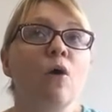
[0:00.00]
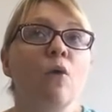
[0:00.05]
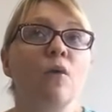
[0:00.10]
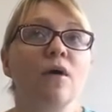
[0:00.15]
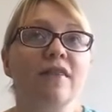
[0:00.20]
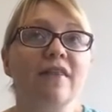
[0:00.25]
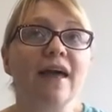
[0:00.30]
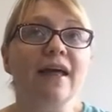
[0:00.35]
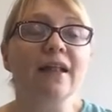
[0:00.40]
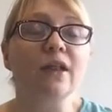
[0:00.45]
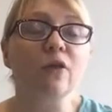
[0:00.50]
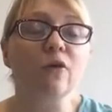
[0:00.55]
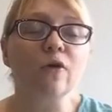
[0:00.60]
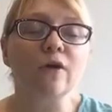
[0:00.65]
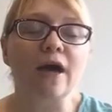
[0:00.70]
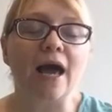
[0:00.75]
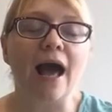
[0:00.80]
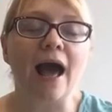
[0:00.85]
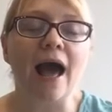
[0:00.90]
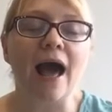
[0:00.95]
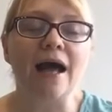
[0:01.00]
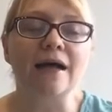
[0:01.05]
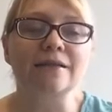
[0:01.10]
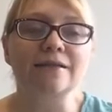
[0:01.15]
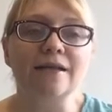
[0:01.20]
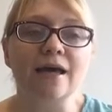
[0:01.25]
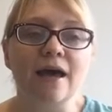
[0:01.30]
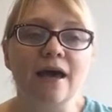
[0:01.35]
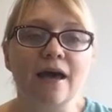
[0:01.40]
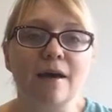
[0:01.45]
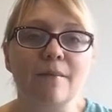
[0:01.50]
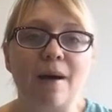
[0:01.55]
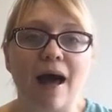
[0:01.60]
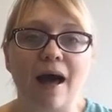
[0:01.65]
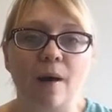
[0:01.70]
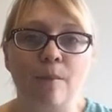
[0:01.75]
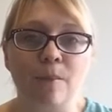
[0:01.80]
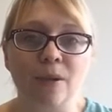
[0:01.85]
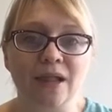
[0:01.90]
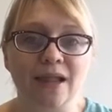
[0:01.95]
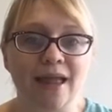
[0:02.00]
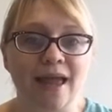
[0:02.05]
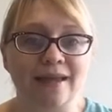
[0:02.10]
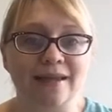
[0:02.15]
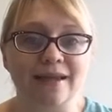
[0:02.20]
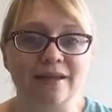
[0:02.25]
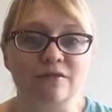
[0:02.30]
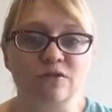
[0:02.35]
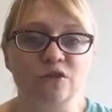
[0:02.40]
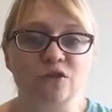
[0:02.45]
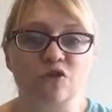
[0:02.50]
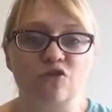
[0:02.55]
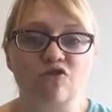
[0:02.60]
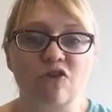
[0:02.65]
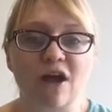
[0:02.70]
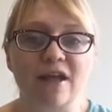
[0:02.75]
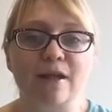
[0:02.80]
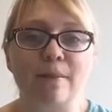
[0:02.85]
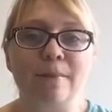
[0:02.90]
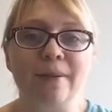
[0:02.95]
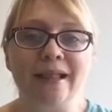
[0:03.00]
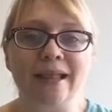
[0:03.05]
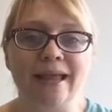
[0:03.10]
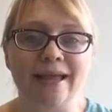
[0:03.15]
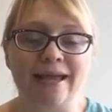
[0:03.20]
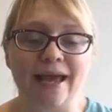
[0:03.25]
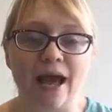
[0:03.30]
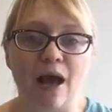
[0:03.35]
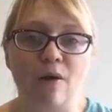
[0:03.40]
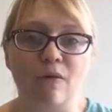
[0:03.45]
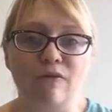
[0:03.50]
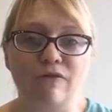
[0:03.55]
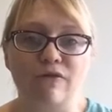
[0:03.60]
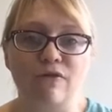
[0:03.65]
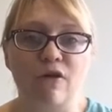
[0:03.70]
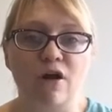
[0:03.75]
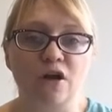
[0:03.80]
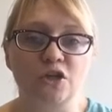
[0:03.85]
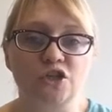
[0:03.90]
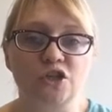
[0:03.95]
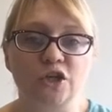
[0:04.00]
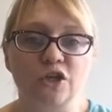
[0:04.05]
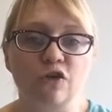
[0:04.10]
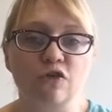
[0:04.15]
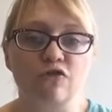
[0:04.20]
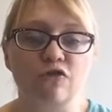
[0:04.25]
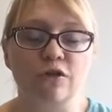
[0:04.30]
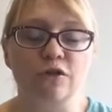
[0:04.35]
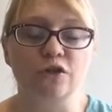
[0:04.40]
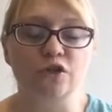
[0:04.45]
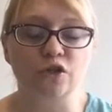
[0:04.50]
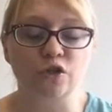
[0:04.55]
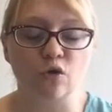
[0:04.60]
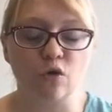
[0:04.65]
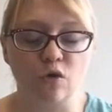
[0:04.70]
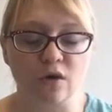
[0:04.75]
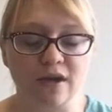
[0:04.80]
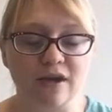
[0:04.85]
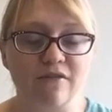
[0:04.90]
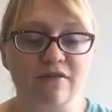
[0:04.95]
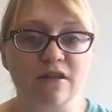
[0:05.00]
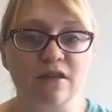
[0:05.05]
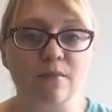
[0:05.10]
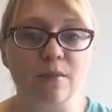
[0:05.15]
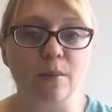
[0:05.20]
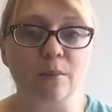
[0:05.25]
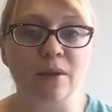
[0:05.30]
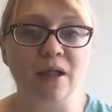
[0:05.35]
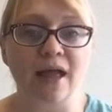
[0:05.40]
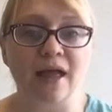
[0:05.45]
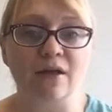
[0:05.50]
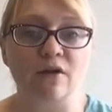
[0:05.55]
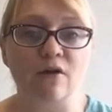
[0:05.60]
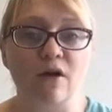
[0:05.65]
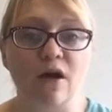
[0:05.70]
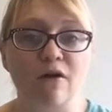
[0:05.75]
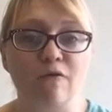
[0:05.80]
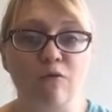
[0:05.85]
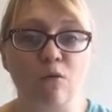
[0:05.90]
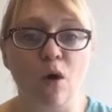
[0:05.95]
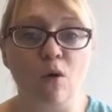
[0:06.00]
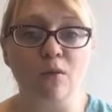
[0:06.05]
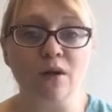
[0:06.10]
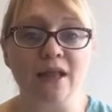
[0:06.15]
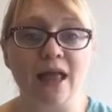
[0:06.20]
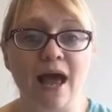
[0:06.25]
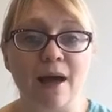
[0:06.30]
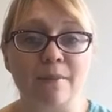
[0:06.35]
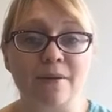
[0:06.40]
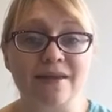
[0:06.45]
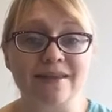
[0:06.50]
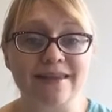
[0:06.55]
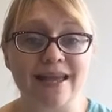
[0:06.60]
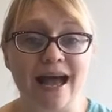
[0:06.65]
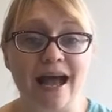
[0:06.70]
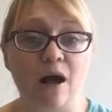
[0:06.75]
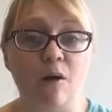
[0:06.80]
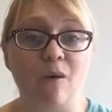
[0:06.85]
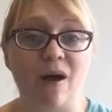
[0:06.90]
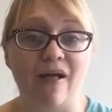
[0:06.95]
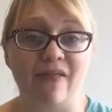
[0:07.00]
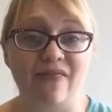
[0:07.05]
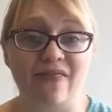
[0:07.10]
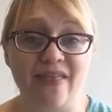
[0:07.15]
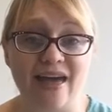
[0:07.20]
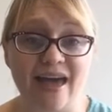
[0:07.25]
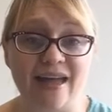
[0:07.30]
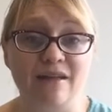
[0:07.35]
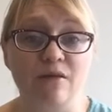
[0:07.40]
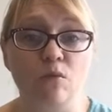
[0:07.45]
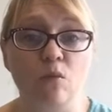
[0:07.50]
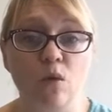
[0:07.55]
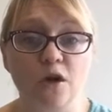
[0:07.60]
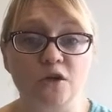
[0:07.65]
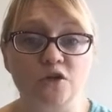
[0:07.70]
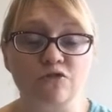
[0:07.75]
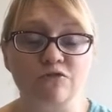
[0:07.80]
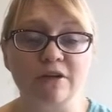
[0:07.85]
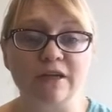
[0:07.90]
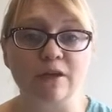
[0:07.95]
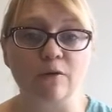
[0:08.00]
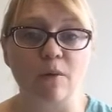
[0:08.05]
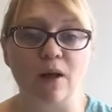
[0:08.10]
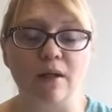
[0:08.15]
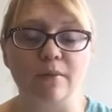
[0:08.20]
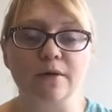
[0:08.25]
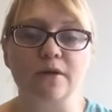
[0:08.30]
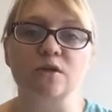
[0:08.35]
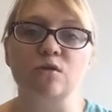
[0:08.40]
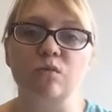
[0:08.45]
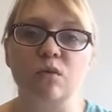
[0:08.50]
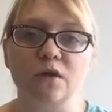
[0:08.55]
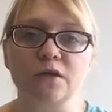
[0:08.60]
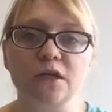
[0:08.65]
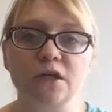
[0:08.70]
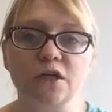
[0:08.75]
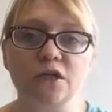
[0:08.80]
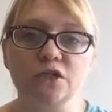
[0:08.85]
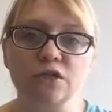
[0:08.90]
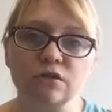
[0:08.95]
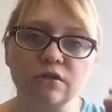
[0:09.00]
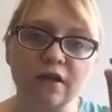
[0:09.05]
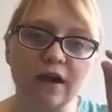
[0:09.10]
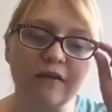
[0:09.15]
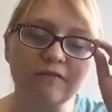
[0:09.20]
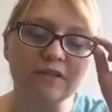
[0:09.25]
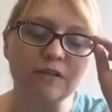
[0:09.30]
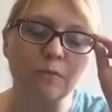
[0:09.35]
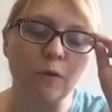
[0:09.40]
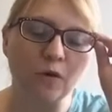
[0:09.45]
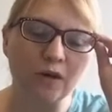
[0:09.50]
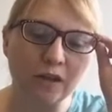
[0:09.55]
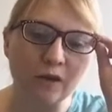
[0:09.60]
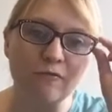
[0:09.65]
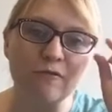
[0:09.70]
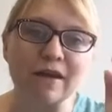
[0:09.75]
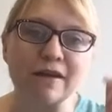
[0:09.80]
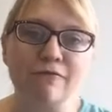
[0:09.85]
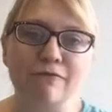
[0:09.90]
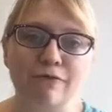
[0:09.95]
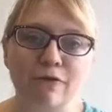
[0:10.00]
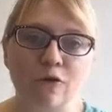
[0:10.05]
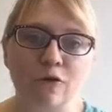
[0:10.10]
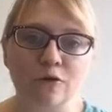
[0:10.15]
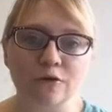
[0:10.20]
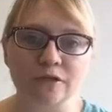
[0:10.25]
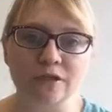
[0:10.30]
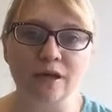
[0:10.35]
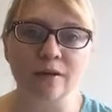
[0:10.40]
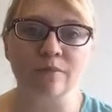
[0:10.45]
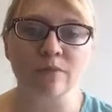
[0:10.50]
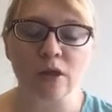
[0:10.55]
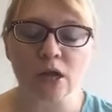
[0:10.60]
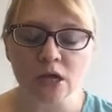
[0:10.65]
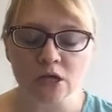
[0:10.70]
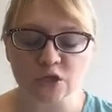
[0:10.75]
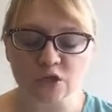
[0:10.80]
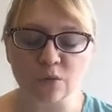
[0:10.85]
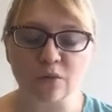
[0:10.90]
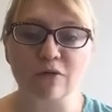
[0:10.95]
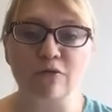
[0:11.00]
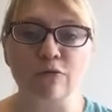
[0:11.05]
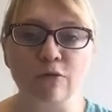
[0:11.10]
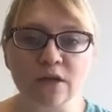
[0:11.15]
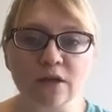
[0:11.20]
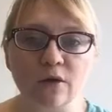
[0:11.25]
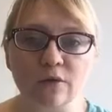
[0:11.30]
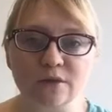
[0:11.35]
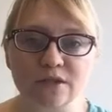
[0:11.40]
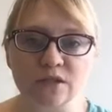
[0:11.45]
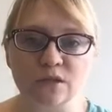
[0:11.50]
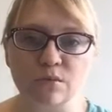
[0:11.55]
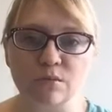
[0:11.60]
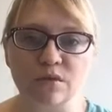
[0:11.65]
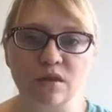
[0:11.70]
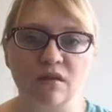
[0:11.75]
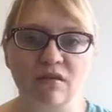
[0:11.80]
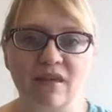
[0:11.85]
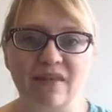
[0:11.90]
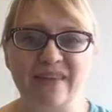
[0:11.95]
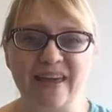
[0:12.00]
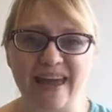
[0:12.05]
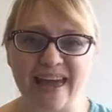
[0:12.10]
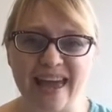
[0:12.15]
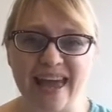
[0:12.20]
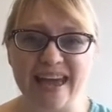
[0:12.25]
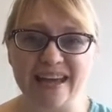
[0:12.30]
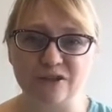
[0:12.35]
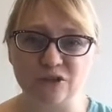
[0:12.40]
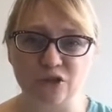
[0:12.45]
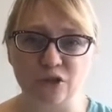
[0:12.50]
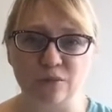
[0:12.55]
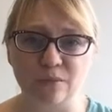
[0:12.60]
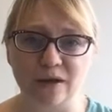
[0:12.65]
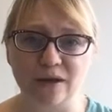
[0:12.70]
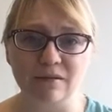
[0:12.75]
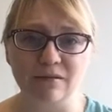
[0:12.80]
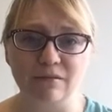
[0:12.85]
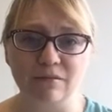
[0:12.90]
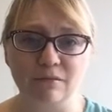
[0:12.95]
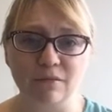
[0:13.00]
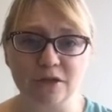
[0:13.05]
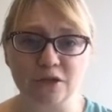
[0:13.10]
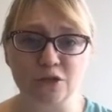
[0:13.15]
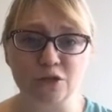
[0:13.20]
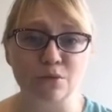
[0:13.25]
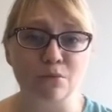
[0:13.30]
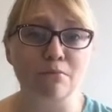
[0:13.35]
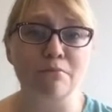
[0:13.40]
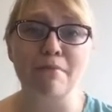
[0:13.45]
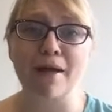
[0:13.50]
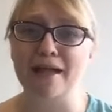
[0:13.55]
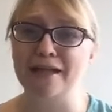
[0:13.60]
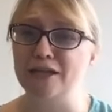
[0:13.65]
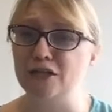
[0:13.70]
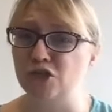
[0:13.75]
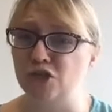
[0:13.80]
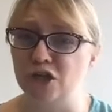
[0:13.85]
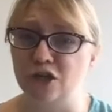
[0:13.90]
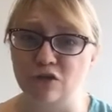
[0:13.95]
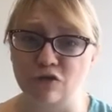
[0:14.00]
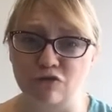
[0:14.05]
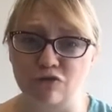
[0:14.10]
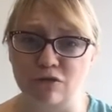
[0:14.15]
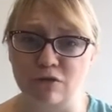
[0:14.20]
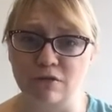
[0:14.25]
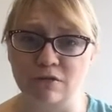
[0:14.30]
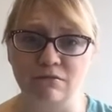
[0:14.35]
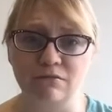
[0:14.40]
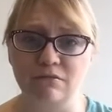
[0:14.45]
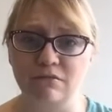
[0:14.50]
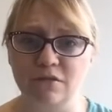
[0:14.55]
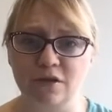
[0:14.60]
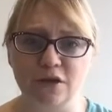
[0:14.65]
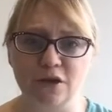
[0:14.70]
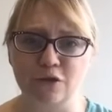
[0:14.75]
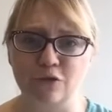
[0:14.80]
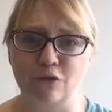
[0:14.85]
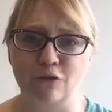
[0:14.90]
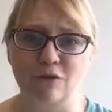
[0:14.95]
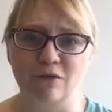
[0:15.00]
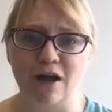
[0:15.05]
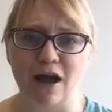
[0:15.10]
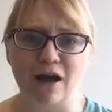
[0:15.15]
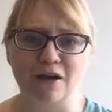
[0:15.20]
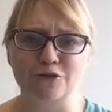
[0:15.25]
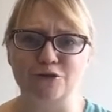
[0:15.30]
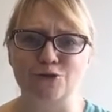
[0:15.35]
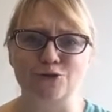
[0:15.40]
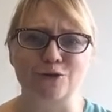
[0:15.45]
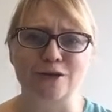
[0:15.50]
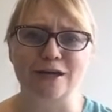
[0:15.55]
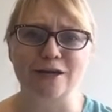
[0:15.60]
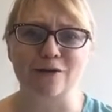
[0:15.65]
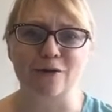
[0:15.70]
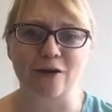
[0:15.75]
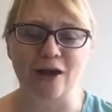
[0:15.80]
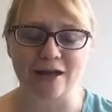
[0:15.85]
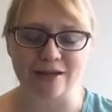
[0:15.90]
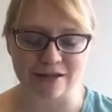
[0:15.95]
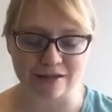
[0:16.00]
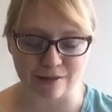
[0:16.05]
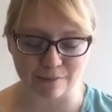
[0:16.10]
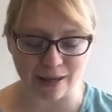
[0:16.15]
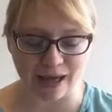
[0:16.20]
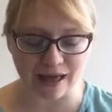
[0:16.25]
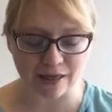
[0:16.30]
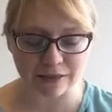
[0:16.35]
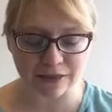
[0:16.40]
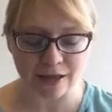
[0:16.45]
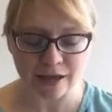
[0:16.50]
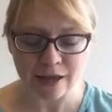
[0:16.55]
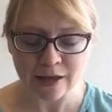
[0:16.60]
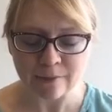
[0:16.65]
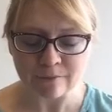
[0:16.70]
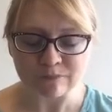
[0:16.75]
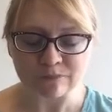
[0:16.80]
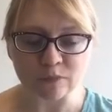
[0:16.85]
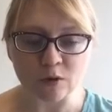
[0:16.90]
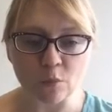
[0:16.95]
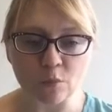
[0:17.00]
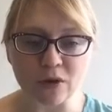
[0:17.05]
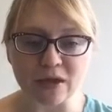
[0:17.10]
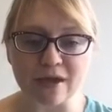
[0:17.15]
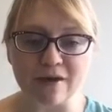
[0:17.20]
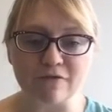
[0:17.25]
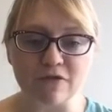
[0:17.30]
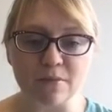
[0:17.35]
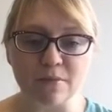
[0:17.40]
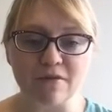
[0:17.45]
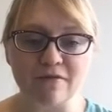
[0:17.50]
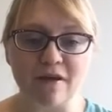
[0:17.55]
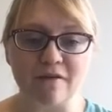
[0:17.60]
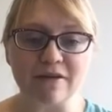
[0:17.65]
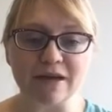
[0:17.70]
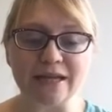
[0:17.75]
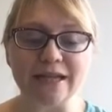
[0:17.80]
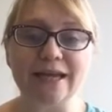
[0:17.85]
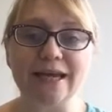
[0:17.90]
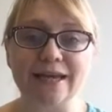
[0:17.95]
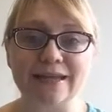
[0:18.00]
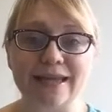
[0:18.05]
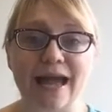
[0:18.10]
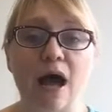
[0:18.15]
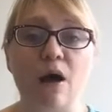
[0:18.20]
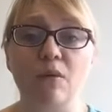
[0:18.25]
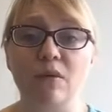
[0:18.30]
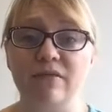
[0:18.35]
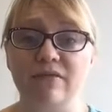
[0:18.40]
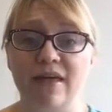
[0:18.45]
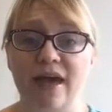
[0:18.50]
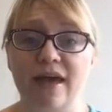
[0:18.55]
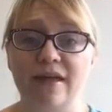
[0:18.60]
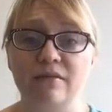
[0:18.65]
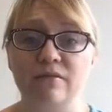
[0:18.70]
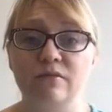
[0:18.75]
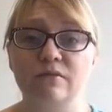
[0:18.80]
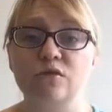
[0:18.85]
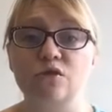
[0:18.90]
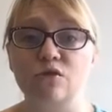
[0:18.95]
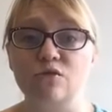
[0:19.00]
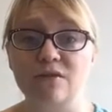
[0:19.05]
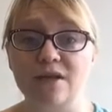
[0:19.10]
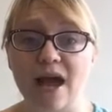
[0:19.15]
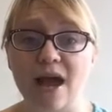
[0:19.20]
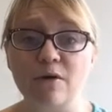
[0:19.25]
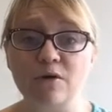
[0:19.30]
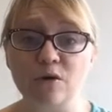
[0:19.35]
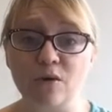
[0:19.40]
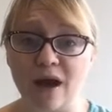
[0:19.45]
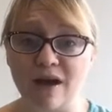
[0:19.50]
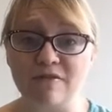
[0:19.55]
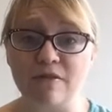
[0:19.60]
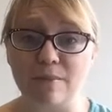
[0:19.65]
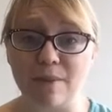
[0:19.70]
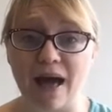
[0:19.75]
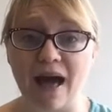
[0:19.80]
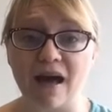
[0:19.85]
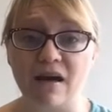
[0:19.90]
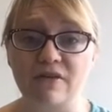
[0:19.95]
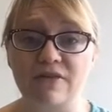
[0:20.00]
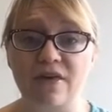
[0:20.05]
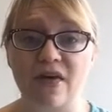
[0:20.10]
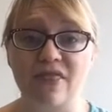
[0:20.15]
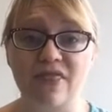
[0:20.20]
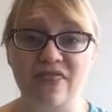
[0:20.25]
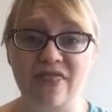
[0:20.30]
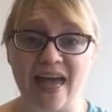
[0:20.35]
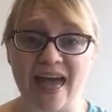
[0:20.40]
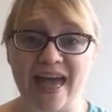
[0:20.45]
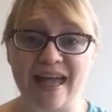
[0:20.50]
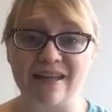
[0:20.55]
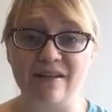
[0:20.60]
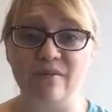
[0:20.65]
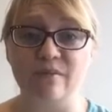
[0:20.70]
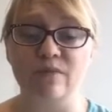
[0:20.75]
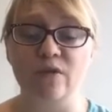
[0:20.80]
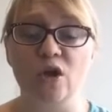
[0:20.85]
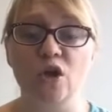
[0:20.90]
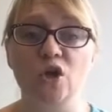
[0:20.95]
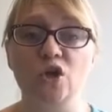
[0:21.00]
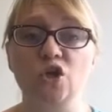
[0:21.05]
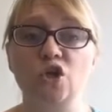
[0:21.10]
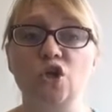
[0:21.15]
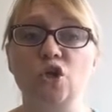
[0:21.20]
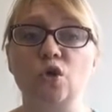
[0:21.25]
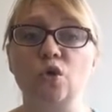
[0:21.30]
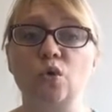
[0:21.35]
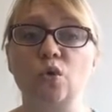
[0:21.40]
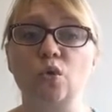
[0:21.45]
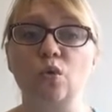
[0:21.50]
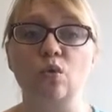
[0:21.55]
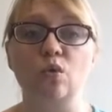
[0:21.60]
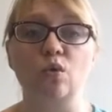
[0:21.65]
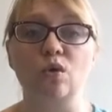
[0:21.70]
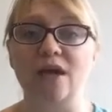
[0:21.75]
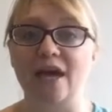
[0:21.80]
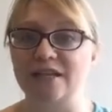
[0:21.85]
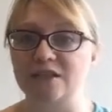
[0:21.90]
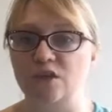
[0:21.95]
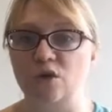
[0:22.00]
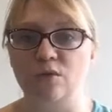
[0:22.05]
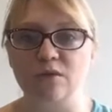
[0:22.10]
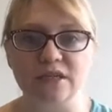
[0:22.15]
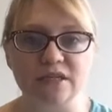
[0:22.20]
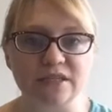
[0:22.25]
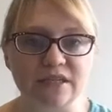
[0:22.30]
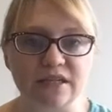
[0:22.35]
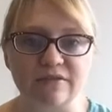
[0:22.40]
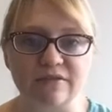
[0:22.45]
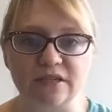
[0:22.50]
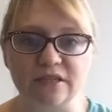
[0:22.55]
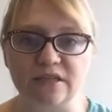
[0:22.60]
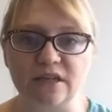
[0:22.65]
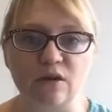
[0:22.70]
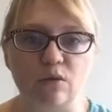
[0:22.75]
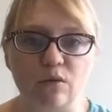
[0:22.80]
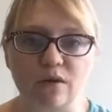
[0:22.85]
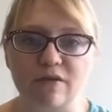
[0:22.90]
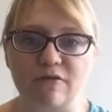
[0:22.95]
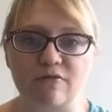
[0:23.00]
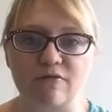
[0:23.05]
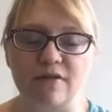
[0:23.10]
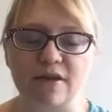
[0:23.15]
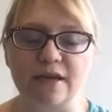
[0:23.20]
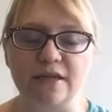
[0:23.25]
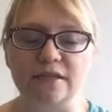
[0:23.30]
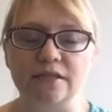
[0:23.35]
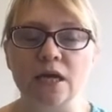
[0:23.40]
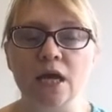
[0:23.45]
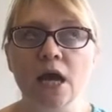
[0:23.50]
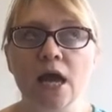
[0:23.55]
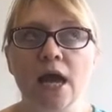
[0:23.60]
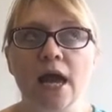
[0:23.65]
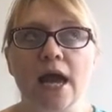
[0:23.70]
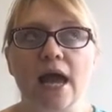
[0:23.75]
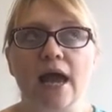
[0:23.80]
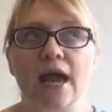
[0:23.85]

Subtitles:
We then look at our planning, so trying to plan it out for our children. So giving them a planner of what will happen now and then works really well, because what you can do there is put in a reinforcer. So if we know it's something that they hate doing, which many children, you know, aren't too keen on getting in the bath, we give them a very clear now and then. So now you have a bath, then you get to go on your DVD or whatever it is.